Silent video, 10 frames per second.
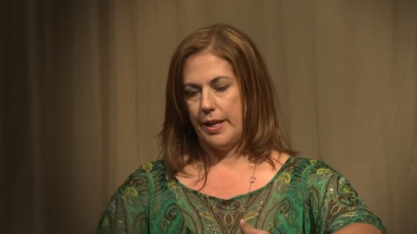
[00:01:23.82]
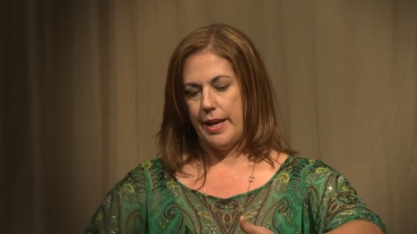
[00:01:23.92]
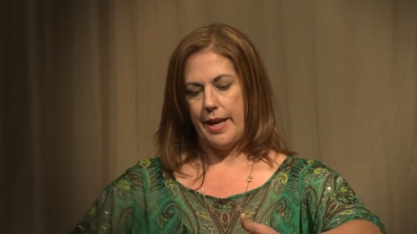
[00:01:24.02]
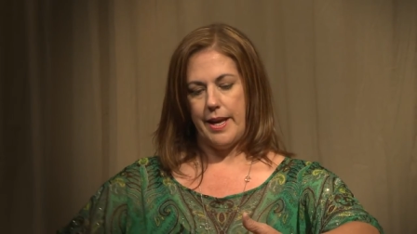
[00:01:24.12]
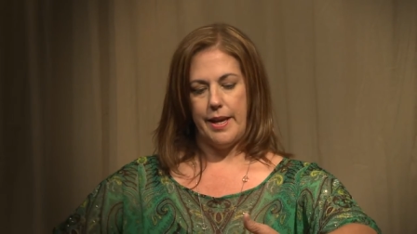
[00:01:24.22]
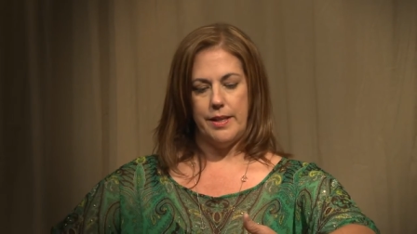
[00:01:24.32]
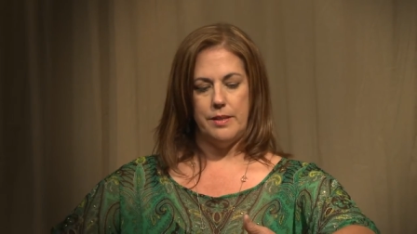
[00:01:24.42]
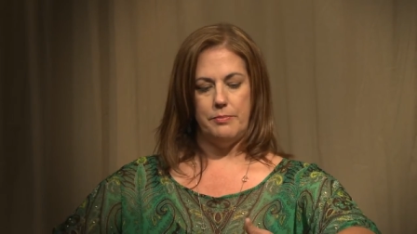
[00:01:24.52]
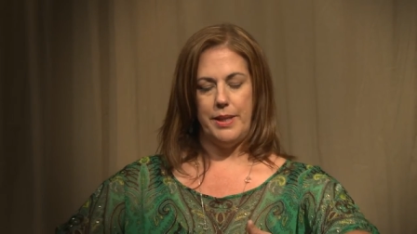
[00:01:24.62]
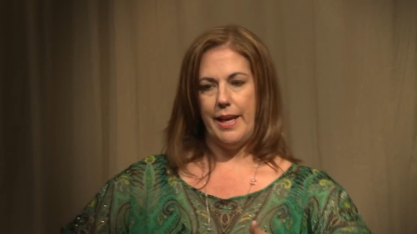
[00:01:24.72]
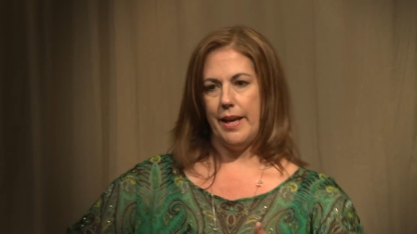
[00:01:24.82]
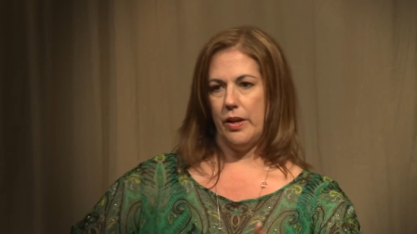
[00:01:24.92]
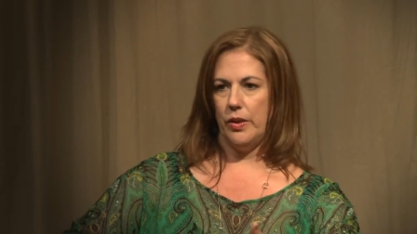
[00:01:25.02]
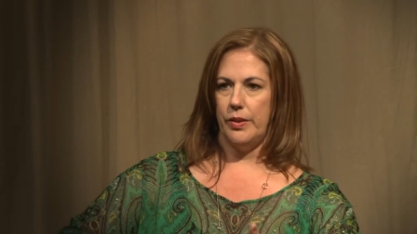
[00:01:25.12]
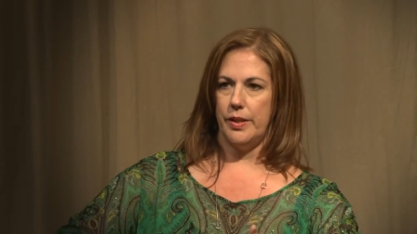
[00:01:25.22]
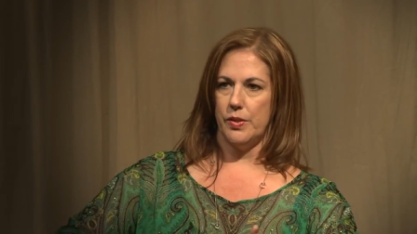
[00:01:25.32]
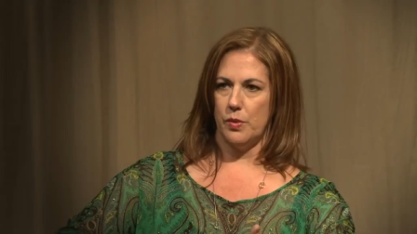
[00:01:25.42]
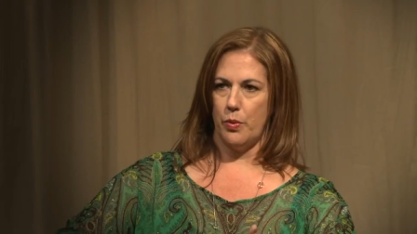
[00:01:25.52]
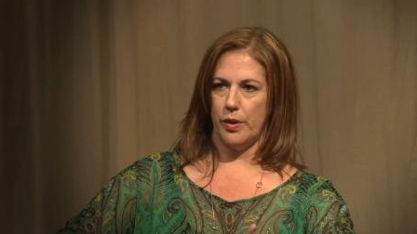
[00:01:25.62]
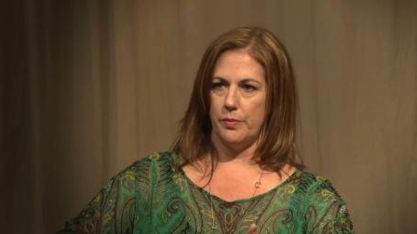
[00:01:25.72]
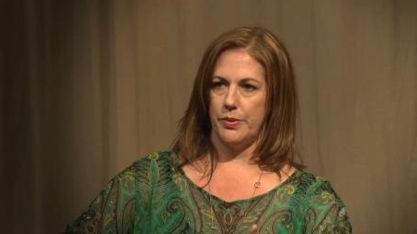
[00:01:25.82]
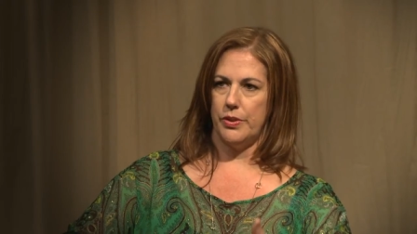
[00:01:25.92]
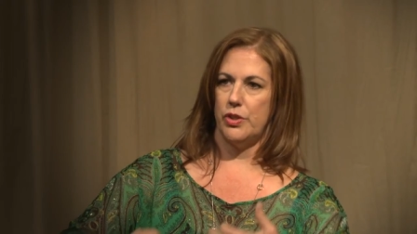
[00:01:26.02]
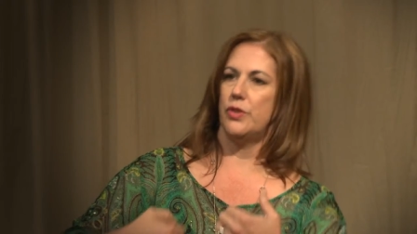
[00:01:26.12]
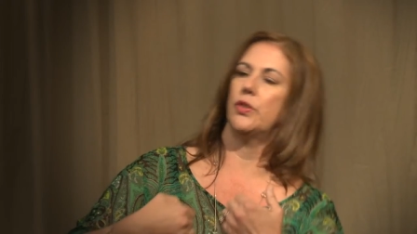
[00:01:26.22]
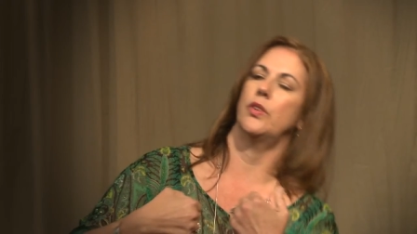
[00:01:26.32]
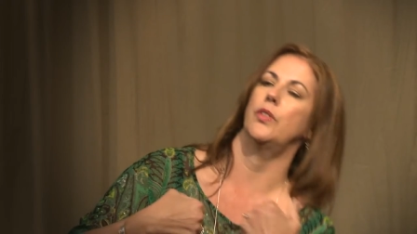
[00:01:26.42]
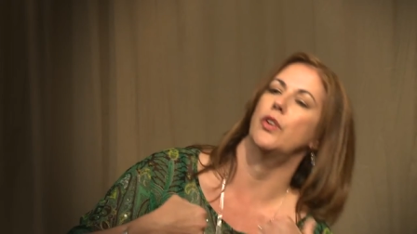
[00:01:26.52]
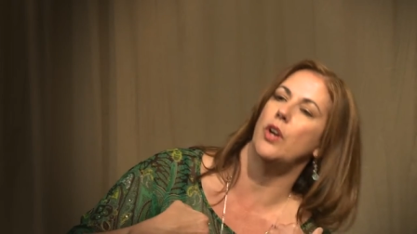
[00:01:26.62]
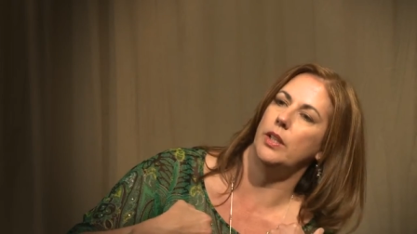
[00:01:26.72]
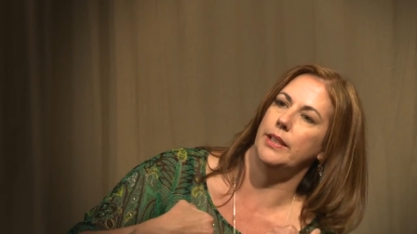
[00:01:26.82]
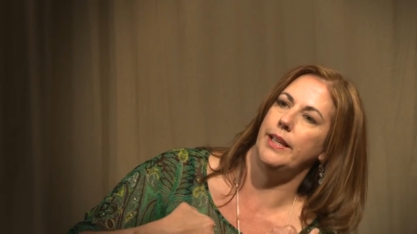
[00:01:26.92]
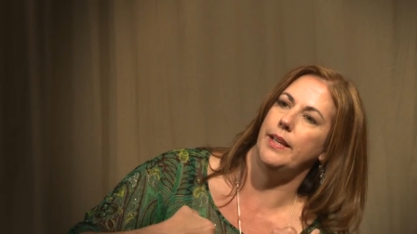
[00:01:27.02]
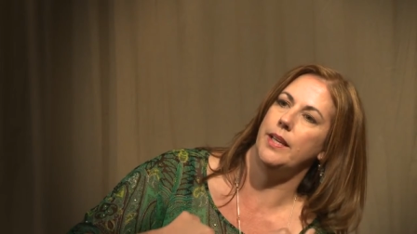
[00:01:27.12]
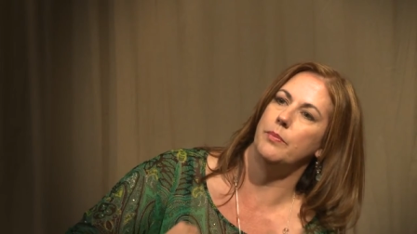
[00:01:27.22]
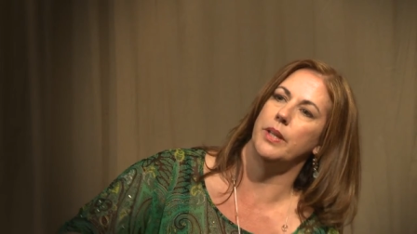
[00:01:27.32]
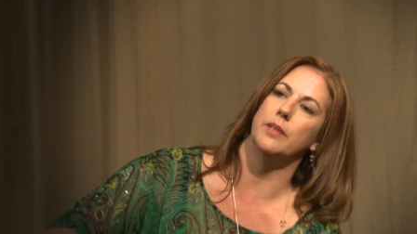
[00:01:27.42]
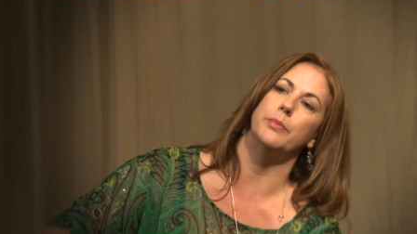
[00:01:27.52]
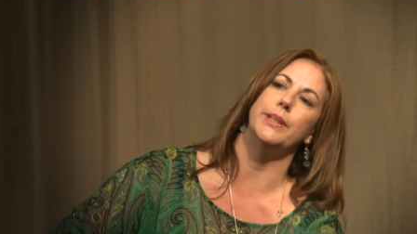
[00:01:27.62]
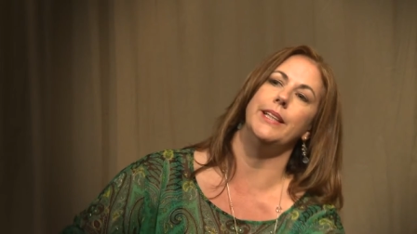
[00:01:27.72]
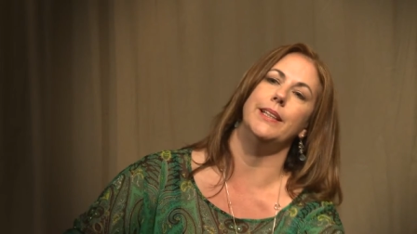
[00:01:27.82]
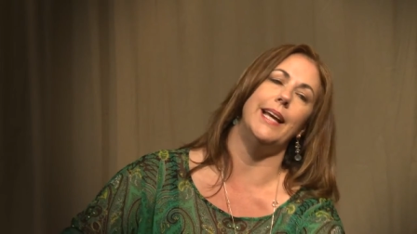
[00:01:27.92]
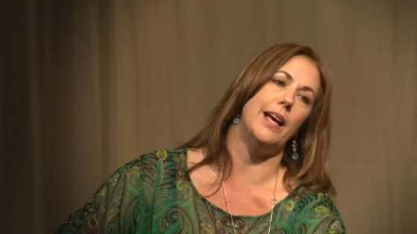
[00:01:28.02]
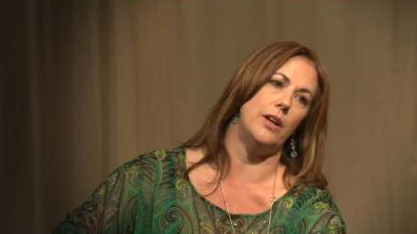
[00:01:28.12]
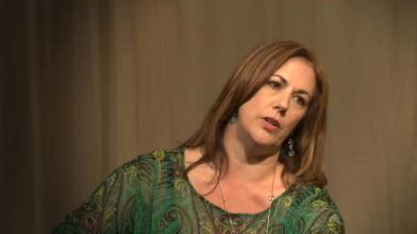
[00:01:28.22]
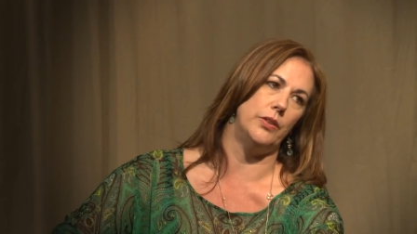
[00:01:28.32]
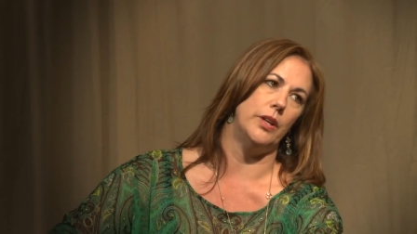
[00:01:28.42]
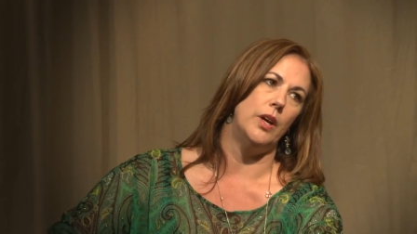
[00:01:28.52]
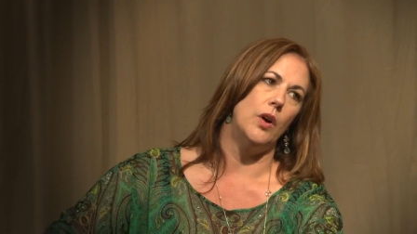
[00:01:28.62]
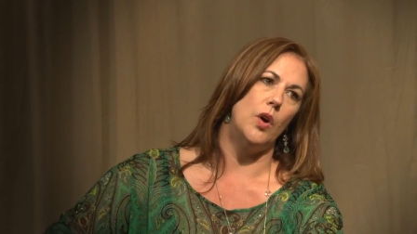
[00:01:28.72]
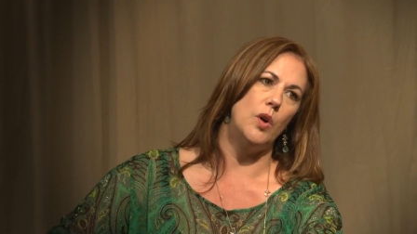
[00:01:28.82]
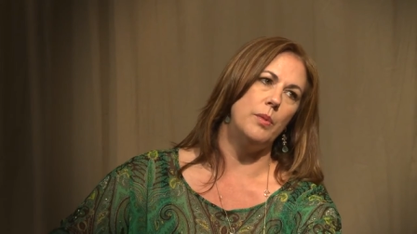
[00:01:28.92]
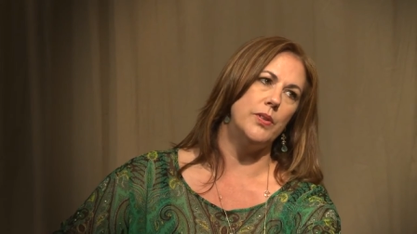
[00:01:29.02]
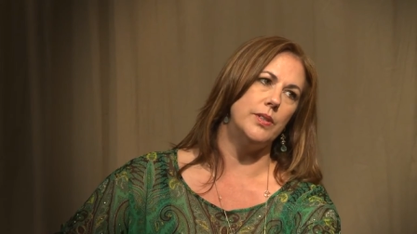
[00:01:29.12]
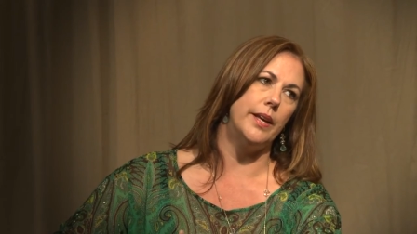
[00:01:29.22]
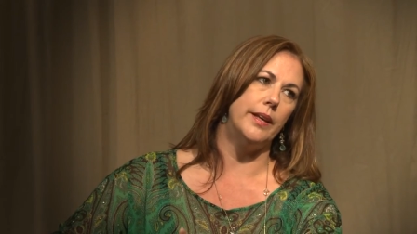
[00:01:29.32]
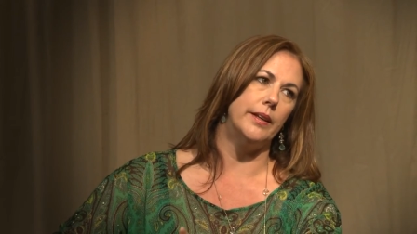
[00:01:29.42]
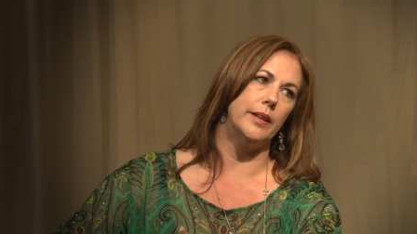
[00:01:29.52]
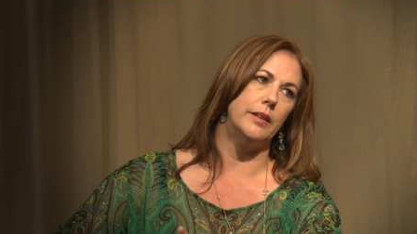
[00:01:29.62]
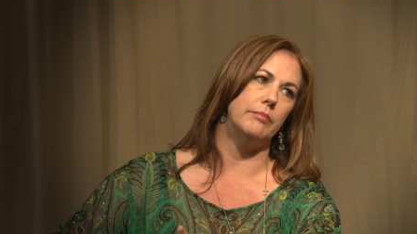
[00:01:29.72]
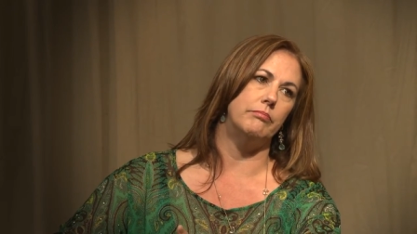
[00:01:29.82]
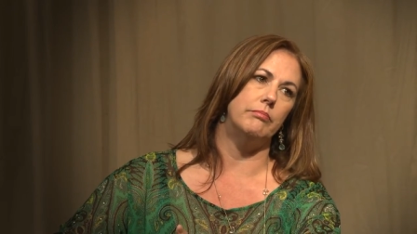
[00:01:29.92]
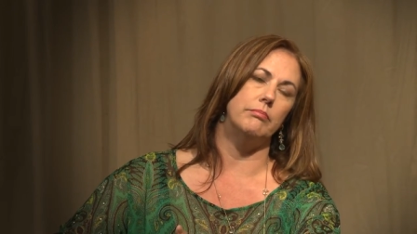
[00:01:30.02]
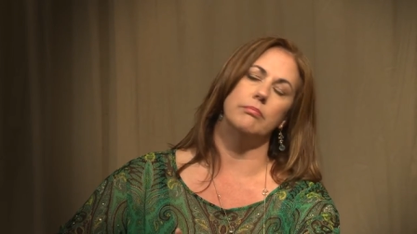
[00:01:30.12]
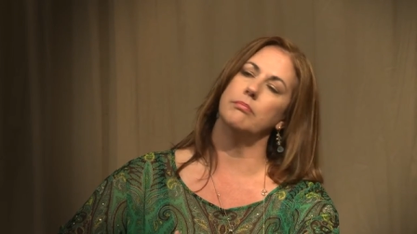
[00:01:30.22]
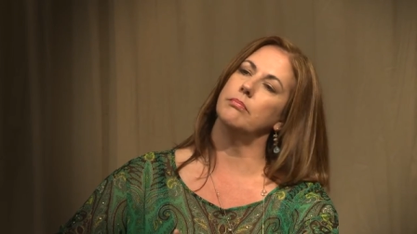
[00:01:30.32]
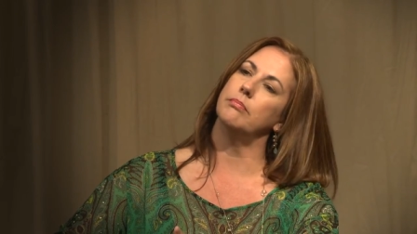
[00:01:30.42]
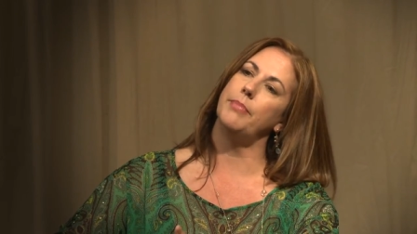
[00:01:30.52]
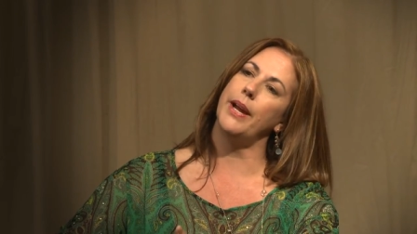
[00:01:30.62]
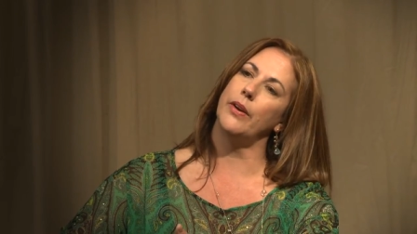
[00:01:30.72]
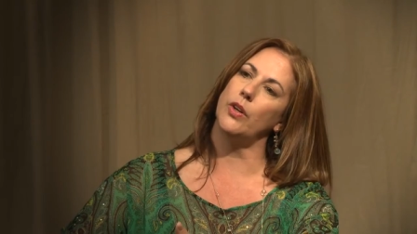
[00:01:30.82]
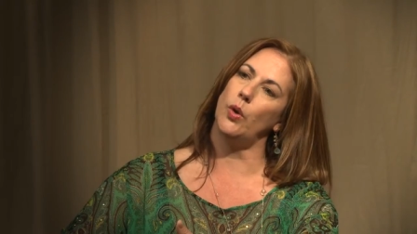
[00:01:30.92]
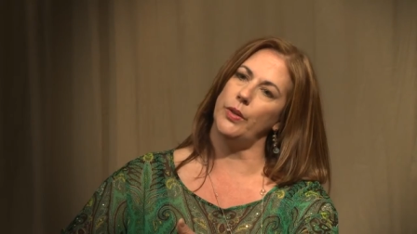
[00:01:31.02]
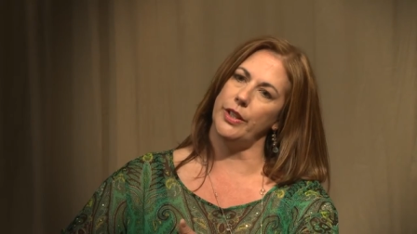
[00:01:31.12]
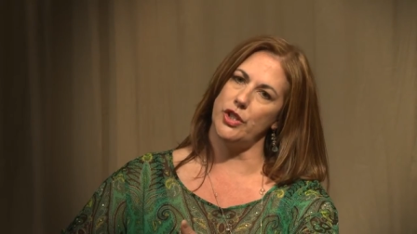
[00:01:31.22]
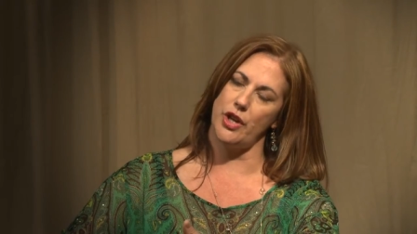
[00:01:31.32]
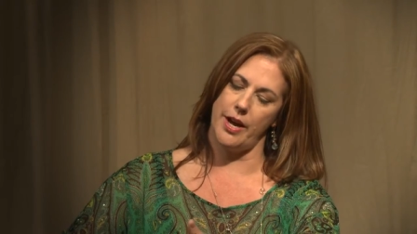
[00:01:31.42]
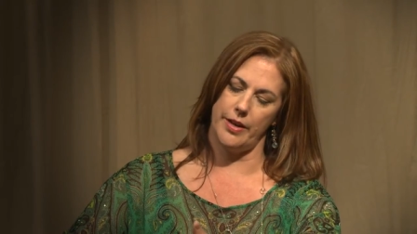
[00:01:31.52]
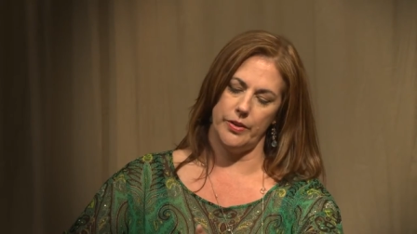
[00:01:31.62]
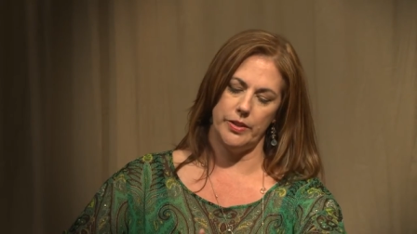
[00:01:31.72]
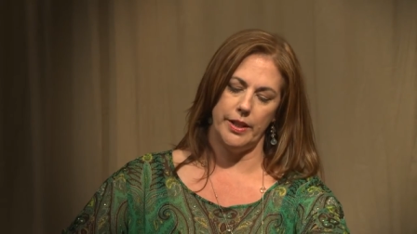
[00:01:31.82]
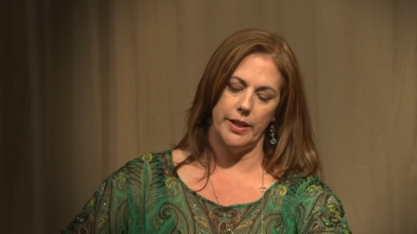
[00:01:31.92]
and be held in a supported position so that they're not leaning but completely held, almost like a parent holding a child.